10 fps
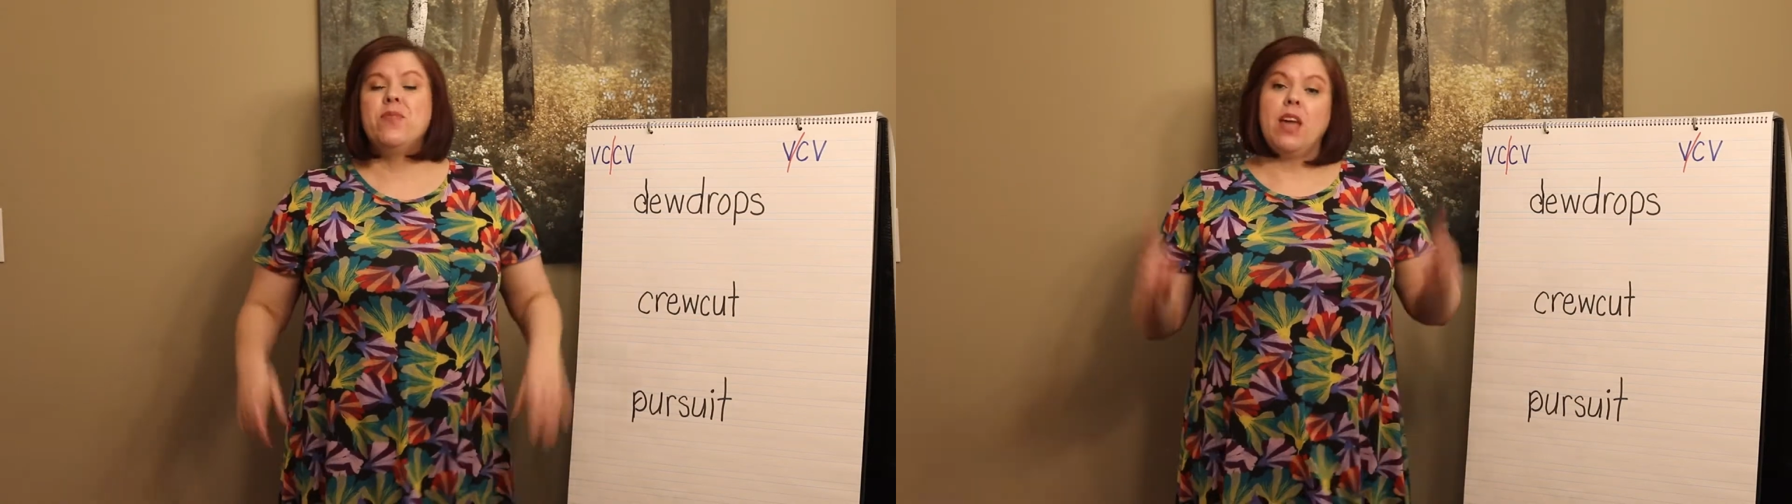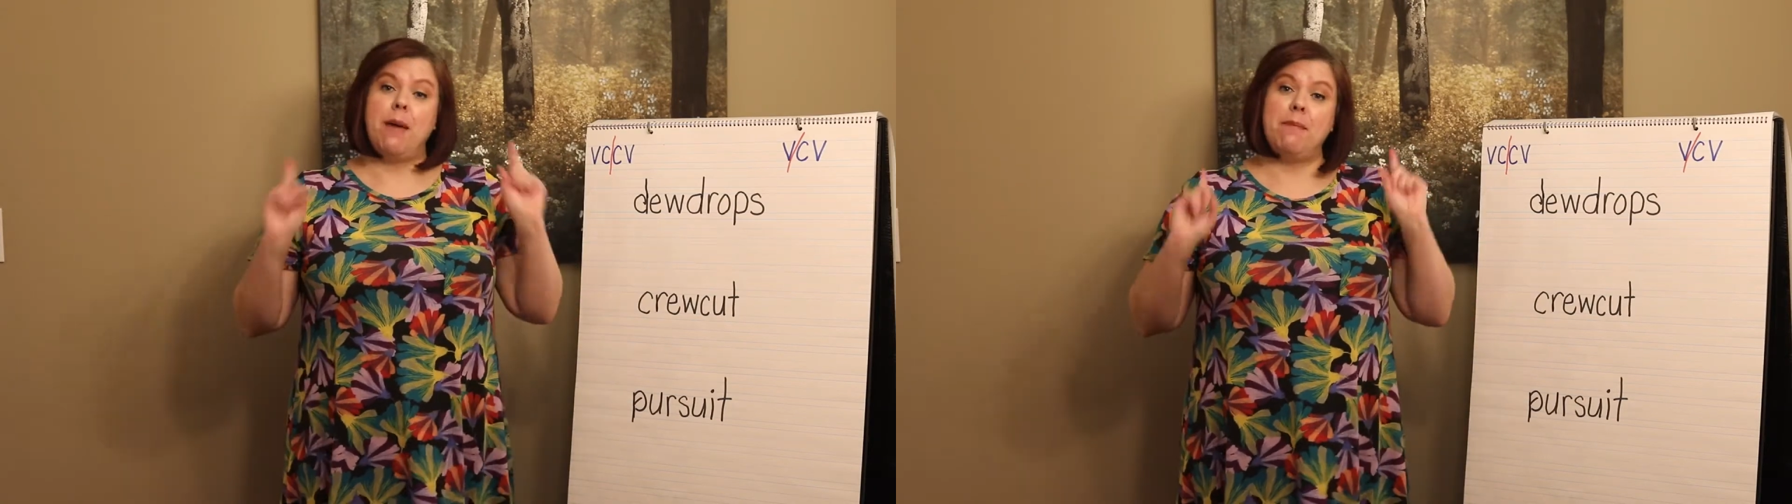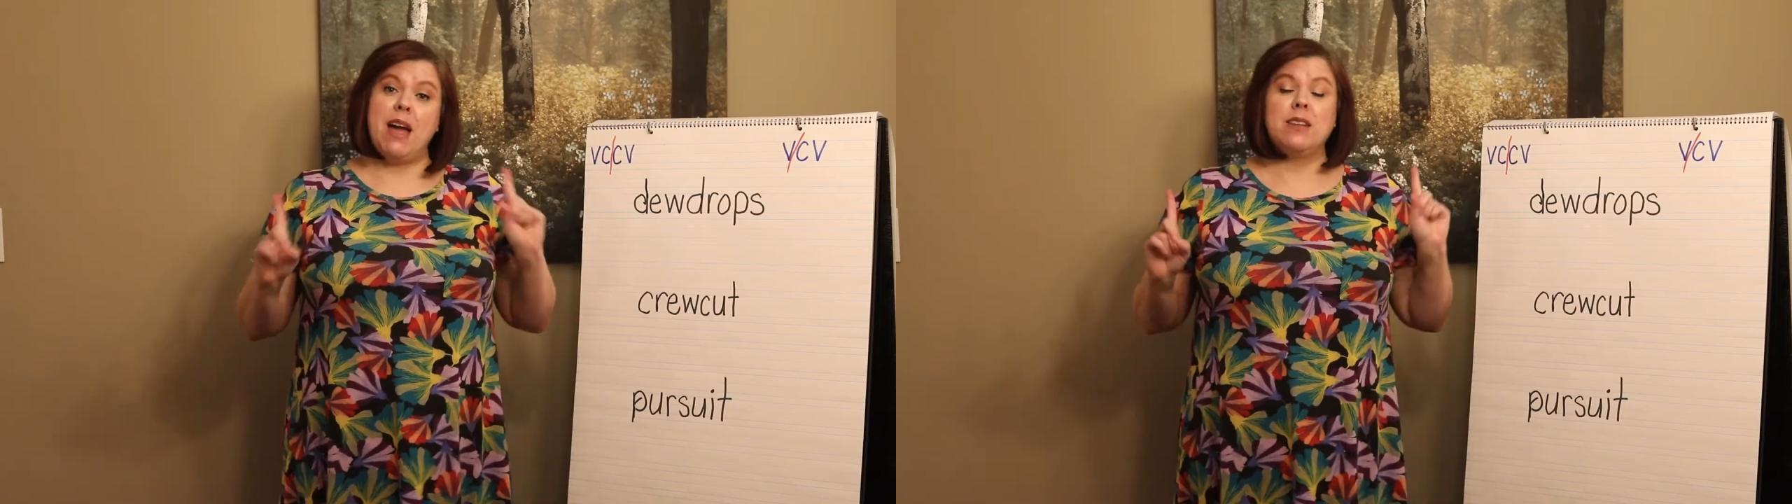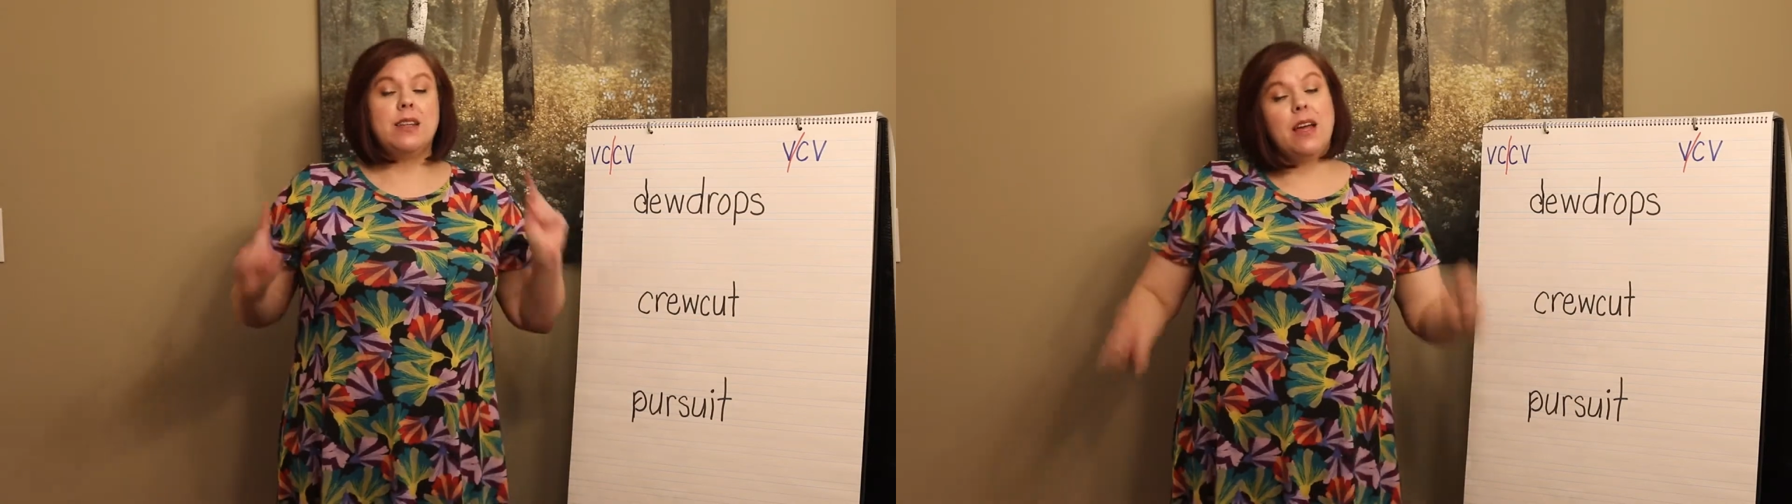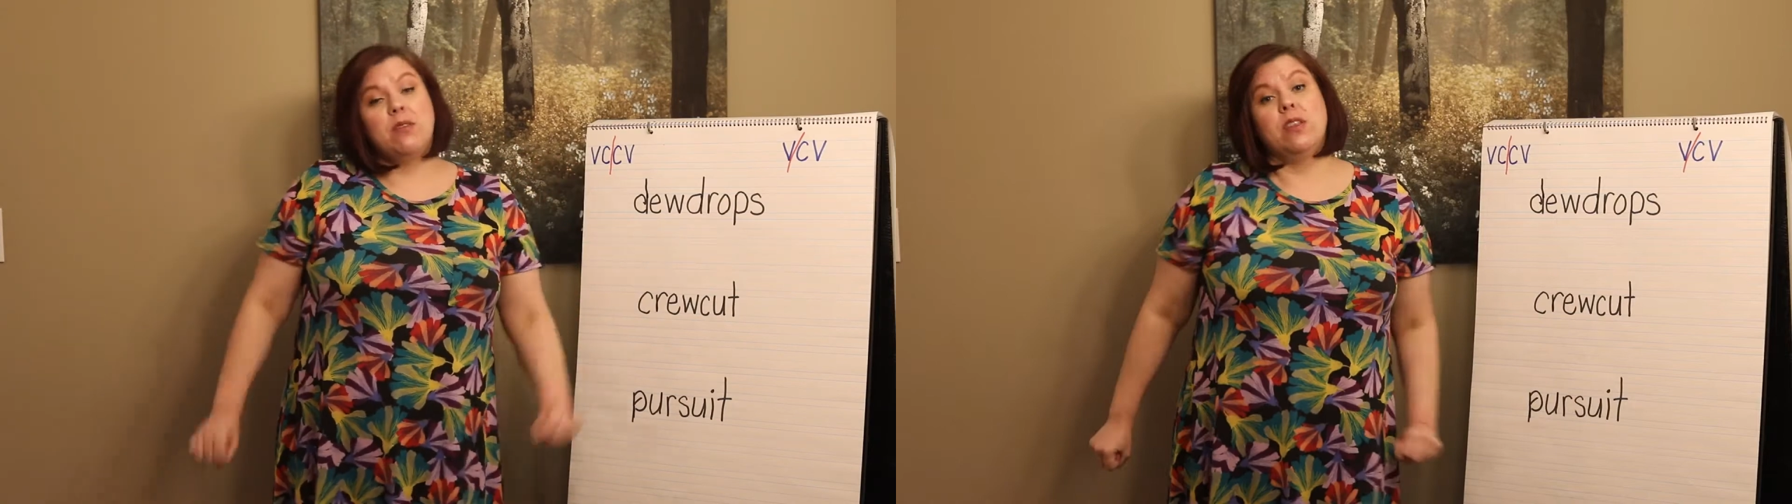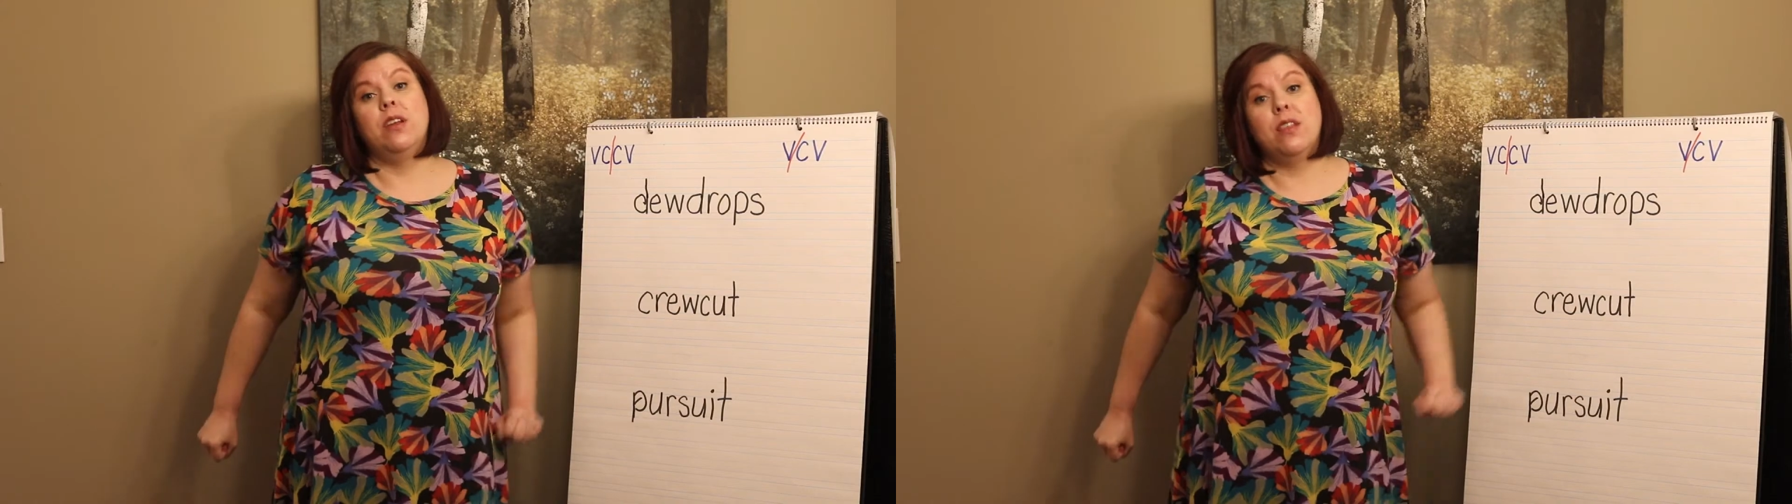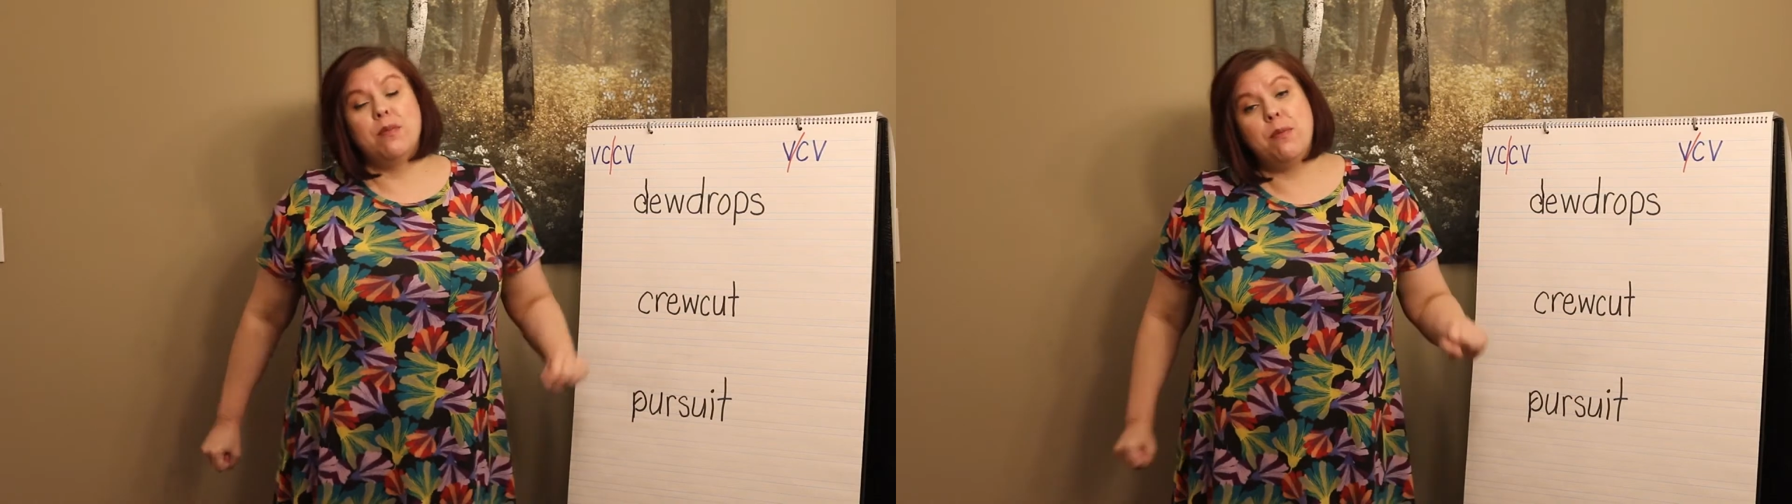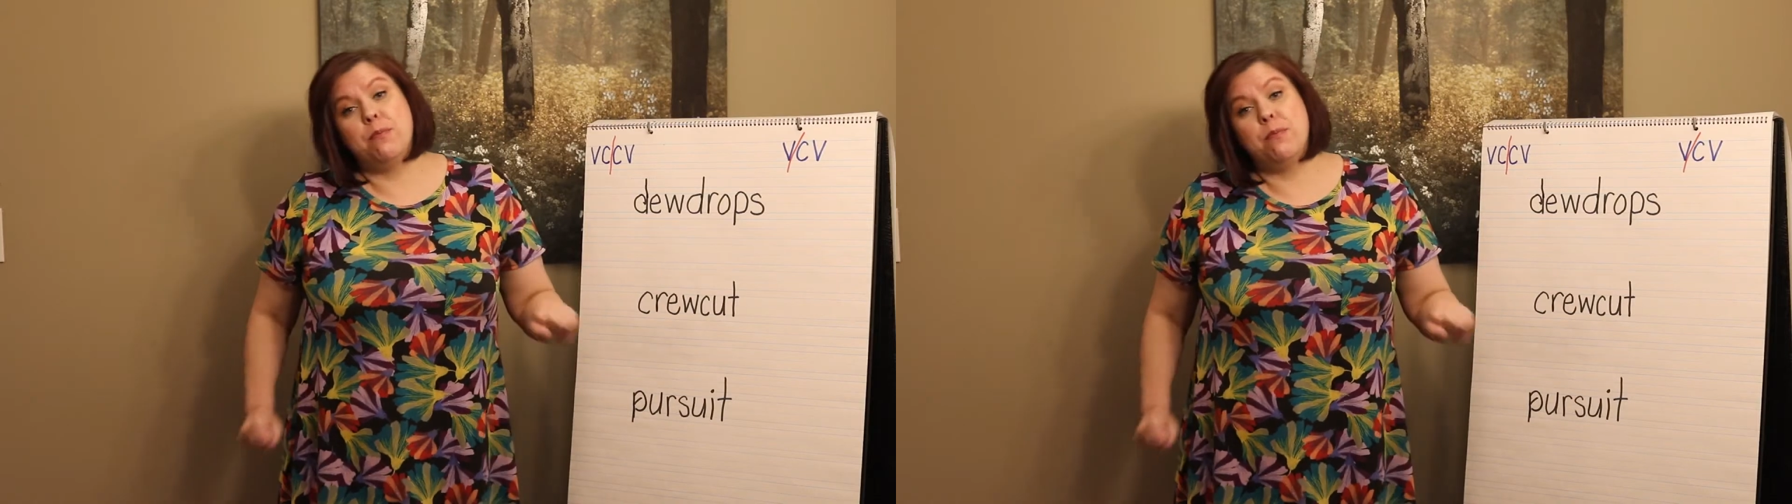I'm back today with another